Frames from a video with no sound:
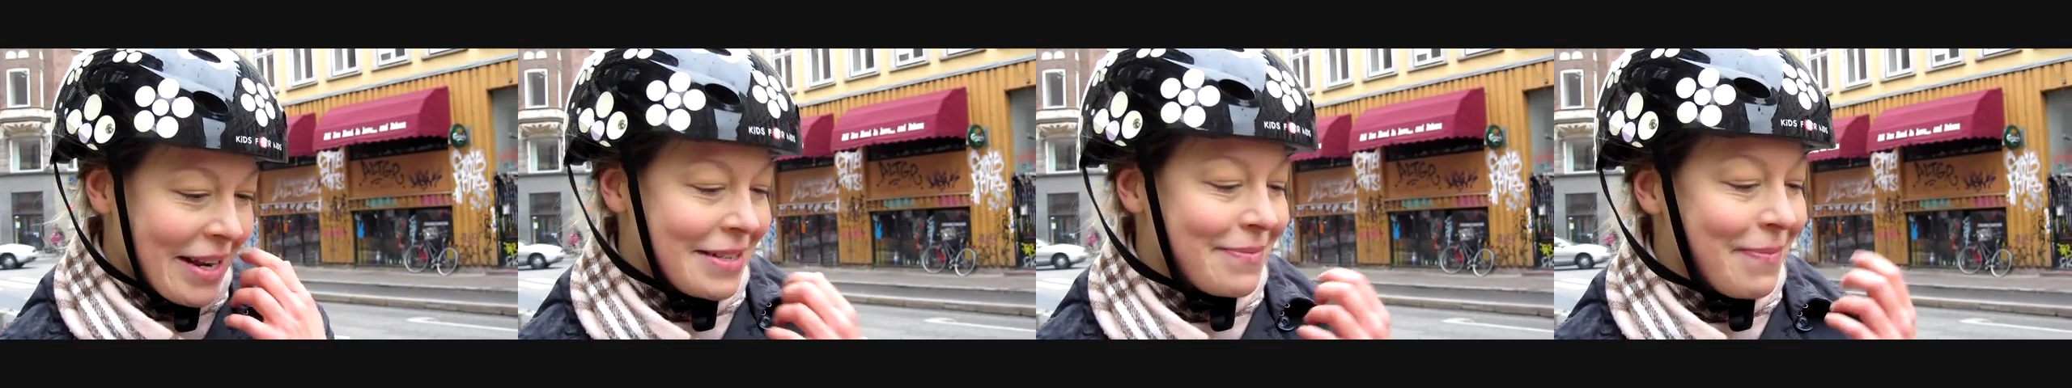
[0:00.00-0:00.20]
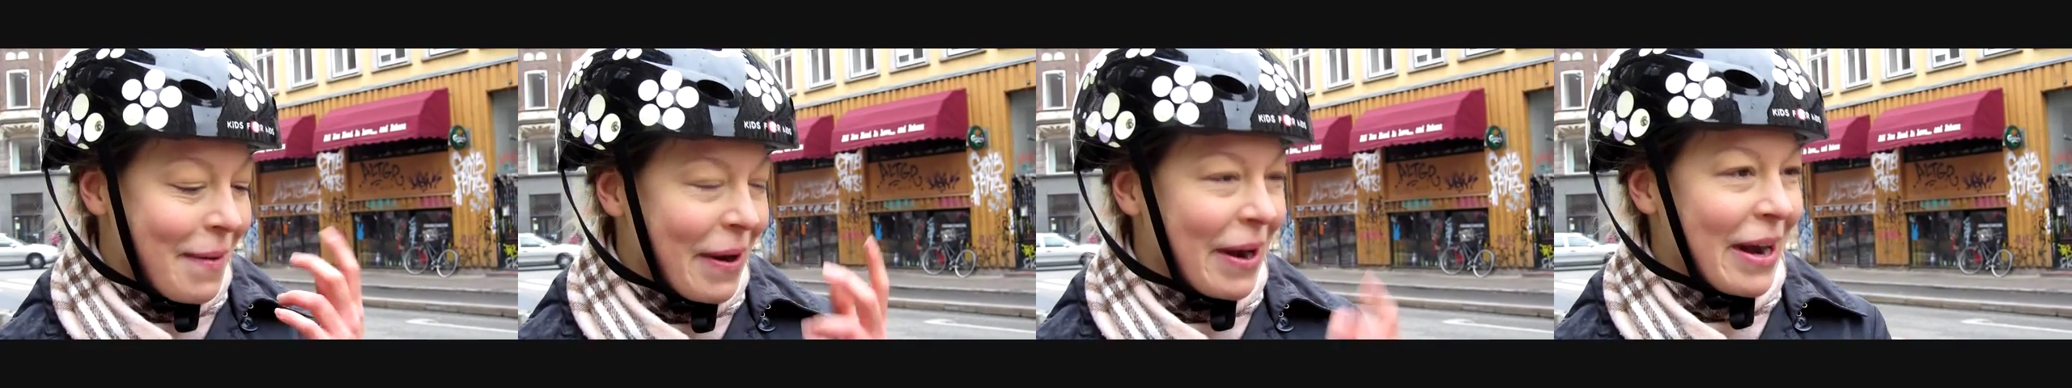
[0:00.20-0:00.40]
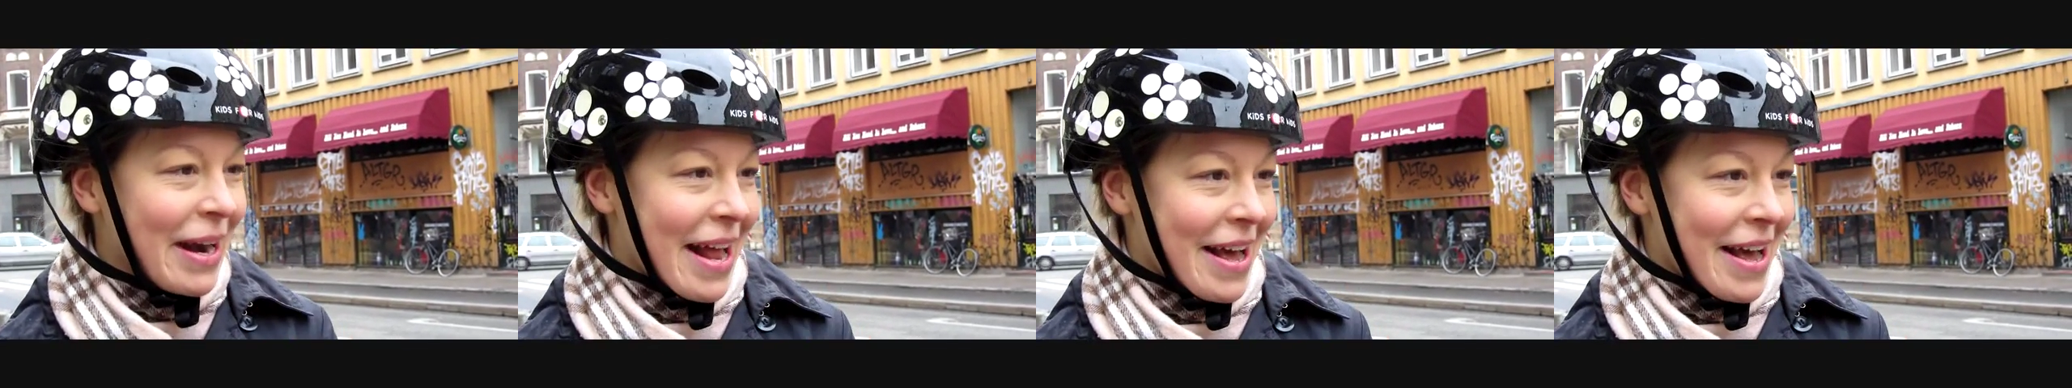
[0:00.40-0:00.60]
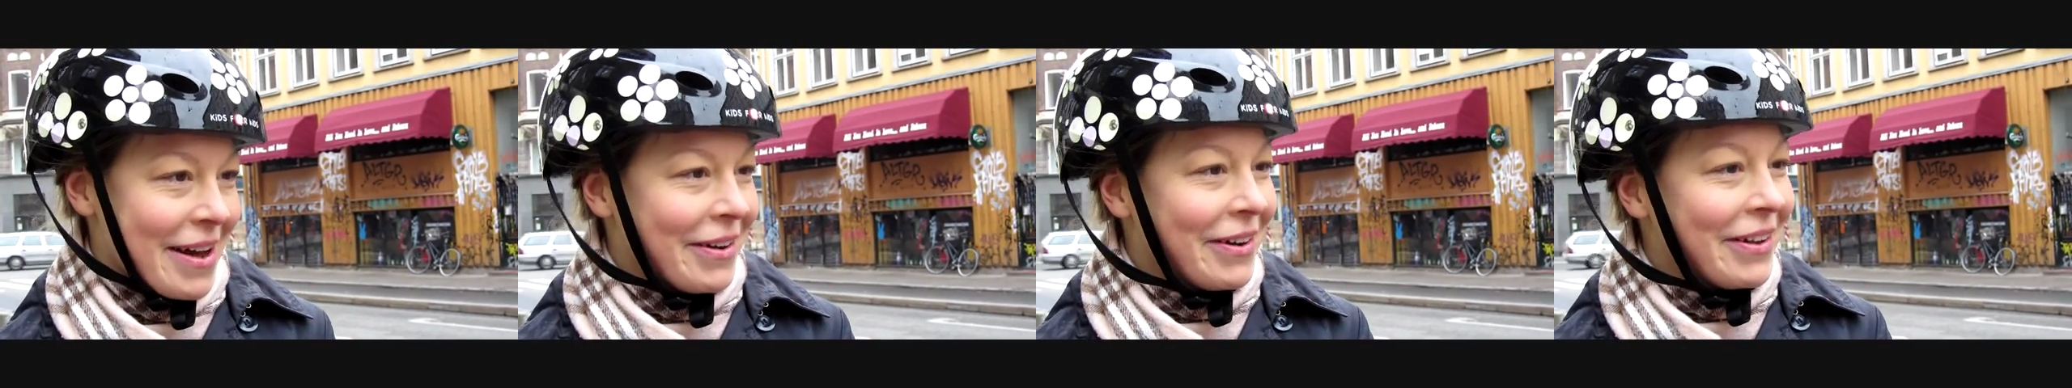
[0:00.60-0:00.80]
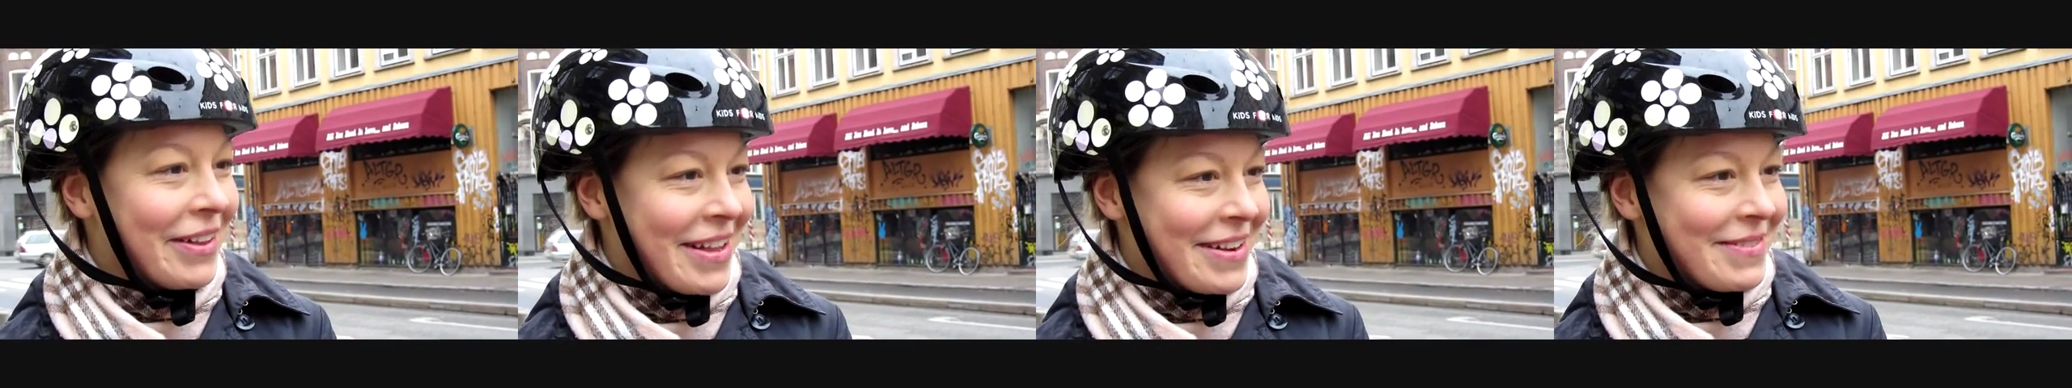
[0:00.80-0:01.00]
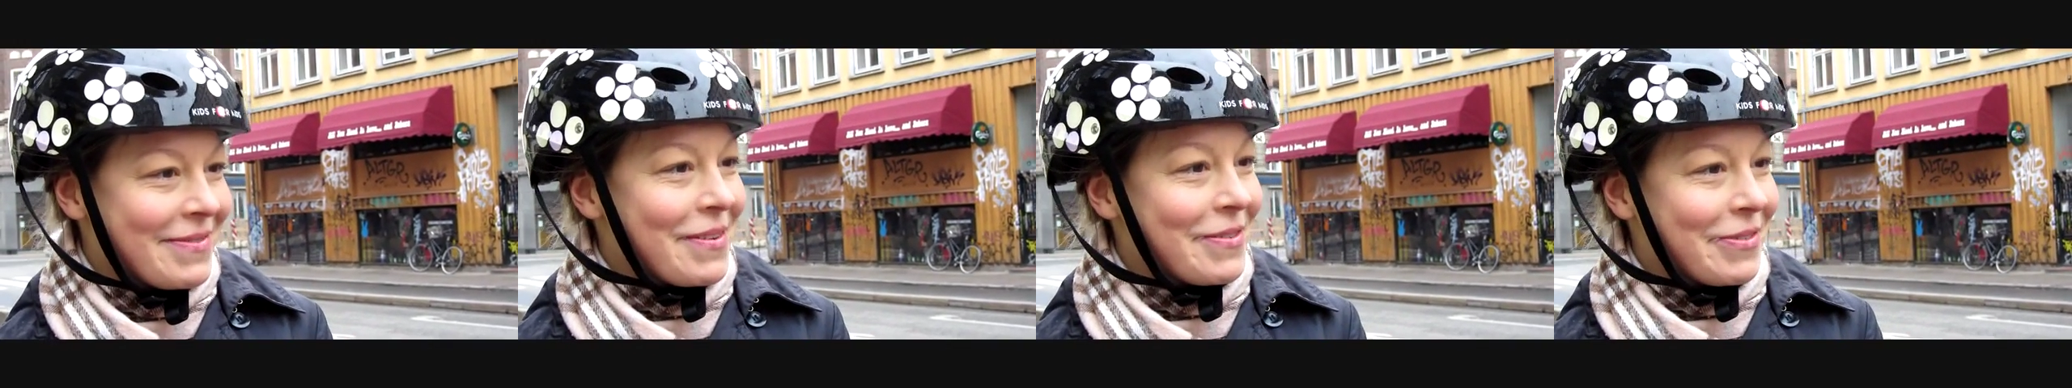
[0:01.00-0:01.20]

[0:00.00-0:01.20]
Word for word: it's better now than